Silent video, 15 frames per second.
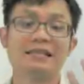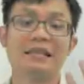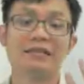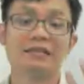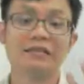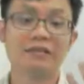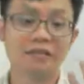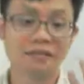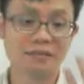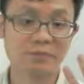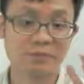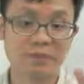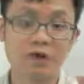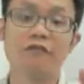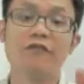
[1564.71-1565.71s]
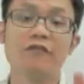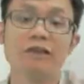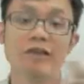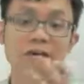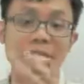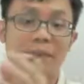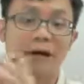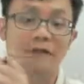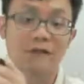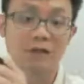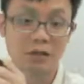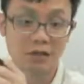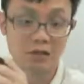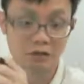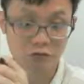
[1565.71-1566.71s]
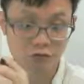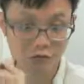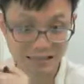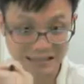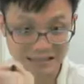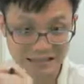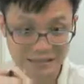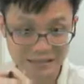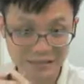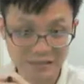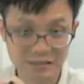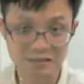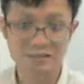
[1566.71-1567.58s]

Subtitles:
electron is more further apart from the nucleus.